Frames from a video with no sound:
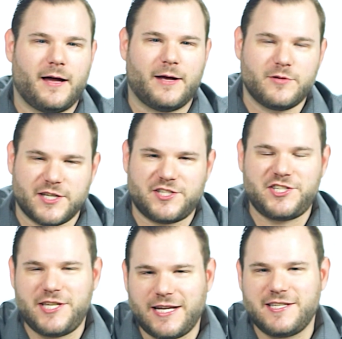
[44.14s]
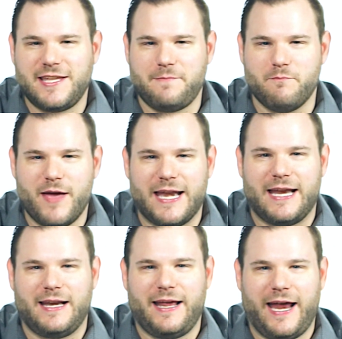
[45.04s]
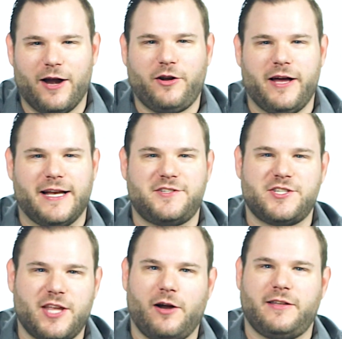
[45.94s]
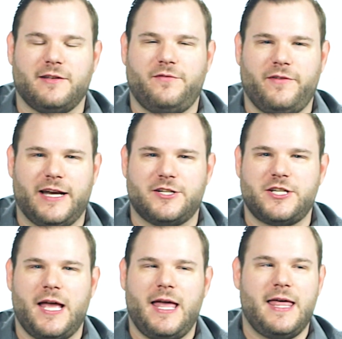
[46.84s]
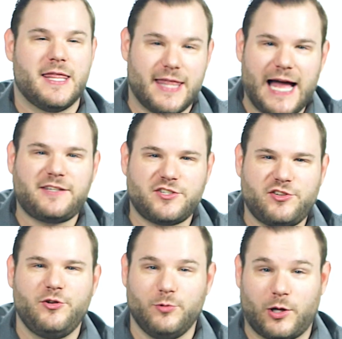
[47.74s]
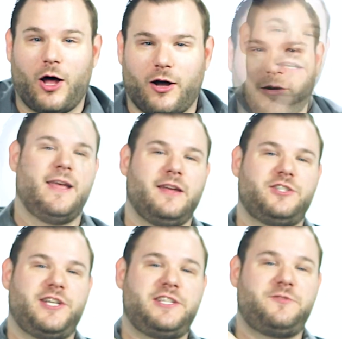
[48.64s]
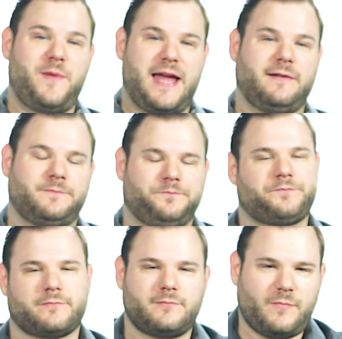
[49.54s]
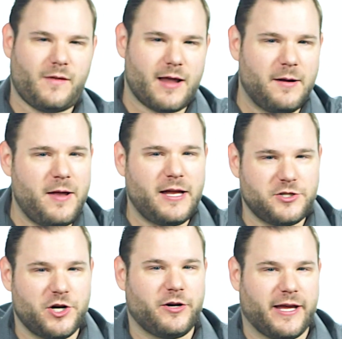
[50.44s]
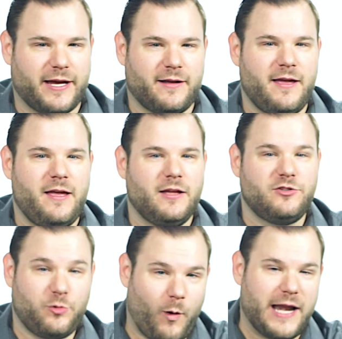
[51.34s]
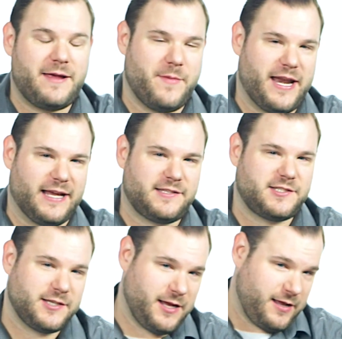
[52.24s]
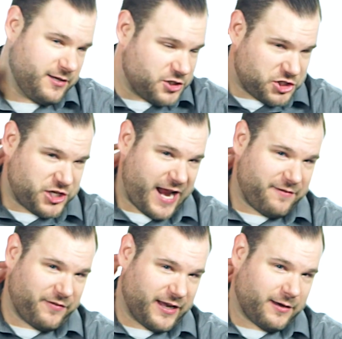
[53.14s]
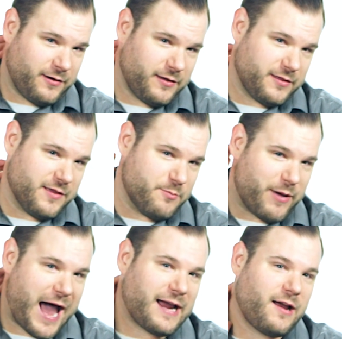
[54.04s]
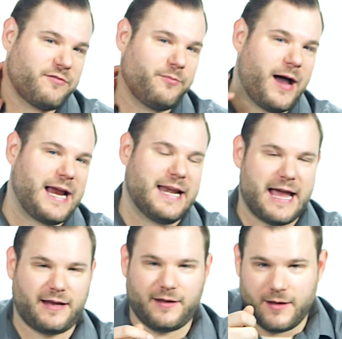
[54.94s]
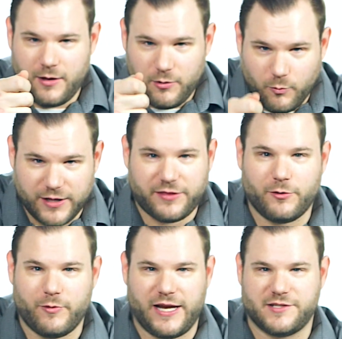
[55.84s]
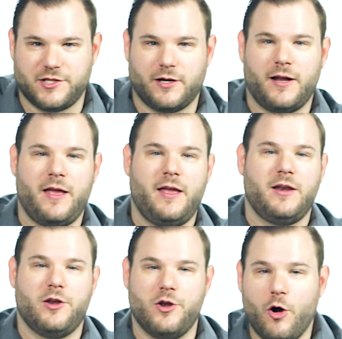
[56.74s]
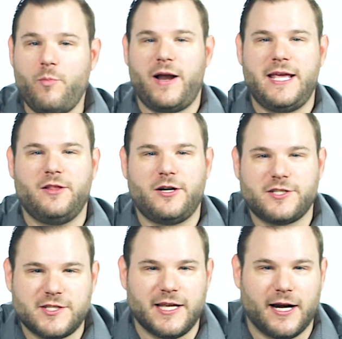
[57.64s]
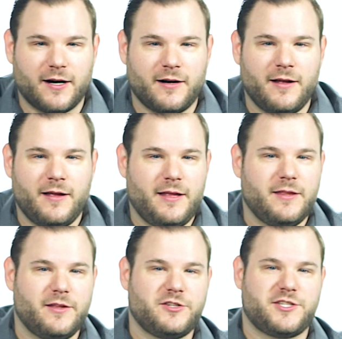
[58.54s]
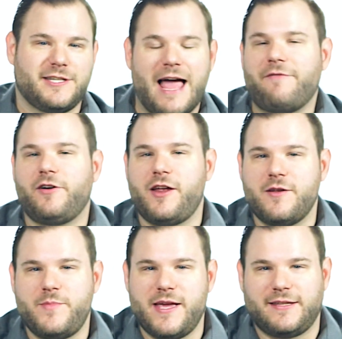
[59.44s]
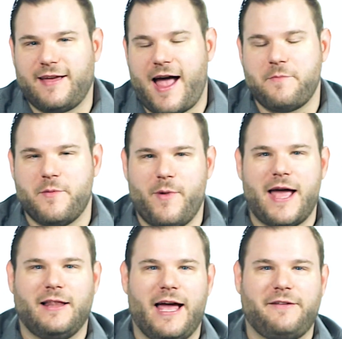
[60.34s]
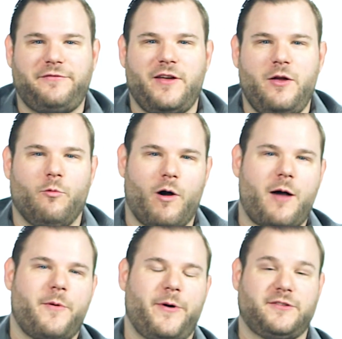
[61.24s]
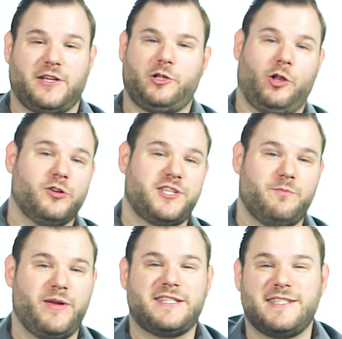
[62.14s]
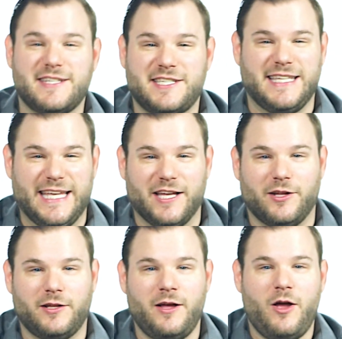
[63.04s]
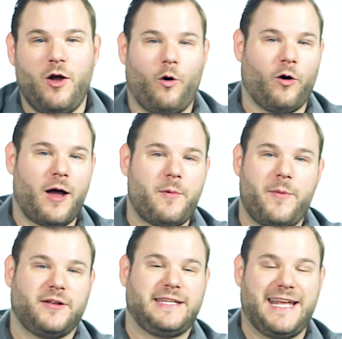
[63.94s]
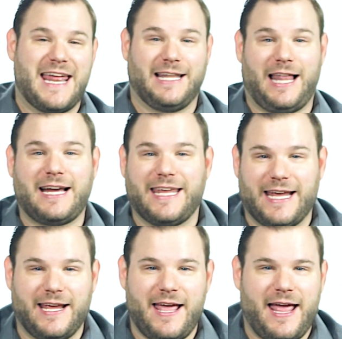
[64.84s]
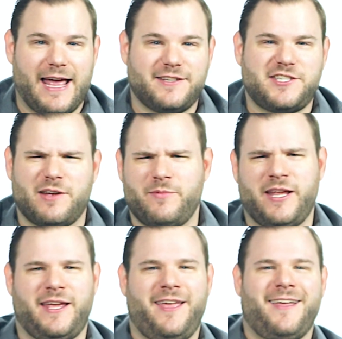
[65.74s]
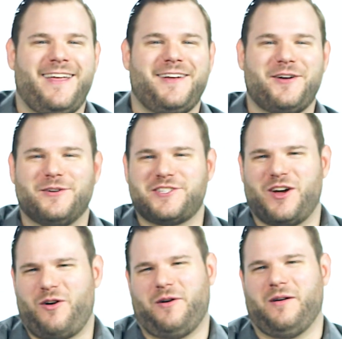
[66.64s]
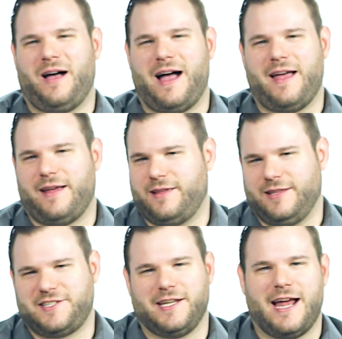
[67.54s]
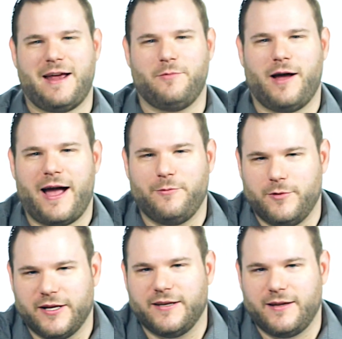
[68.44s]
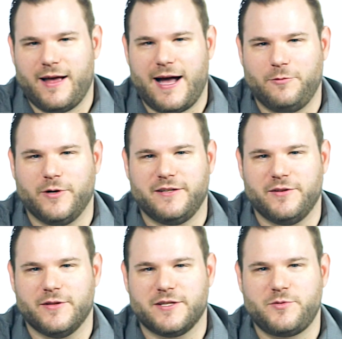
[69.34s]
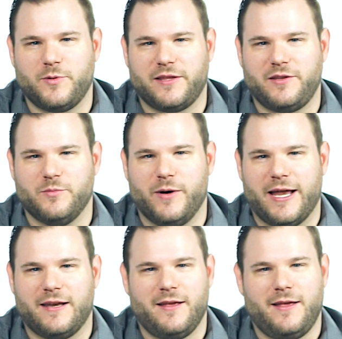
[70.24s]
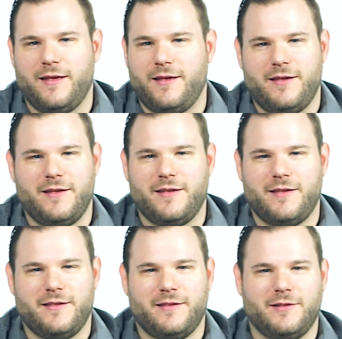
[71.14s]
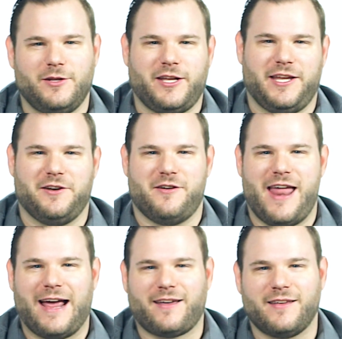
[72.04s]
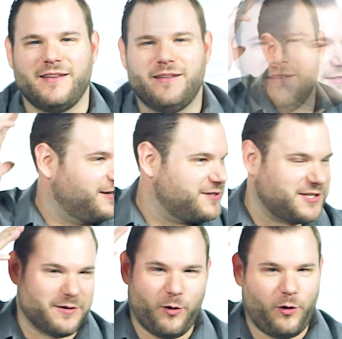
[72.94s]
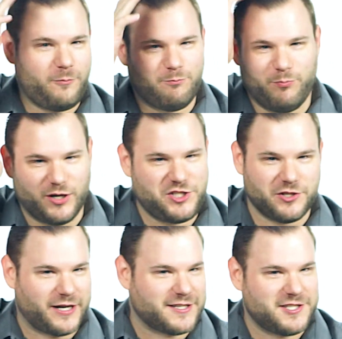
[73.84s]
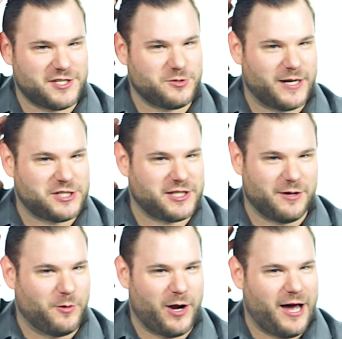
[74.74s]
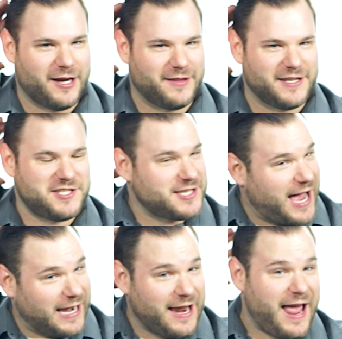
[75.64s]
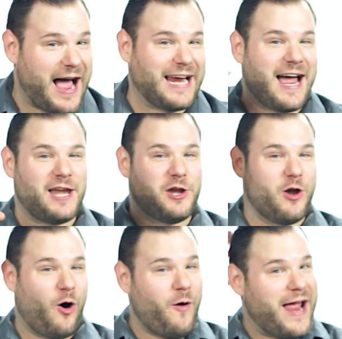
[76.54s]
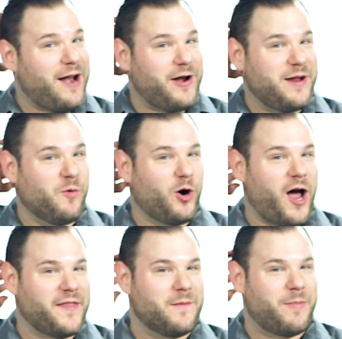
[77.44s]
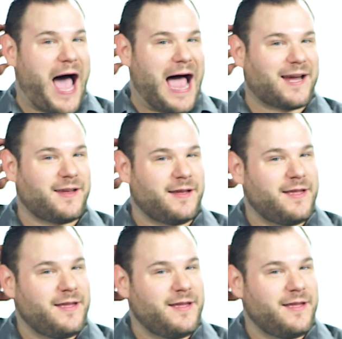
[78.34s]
It was a 60-minute haircut, start to finish. That's too long. She spent, I'm not joking, 20 minutes shaving the back of my neck with a razor. Nobody looks there. There's never going to be a time in my life where I'm about to close a business deal or I'm about to get lucky and somebody goes, I would do this with you, but look at your neck. There's a whole butchering situation that went on this side. I got no hair anymore on the back.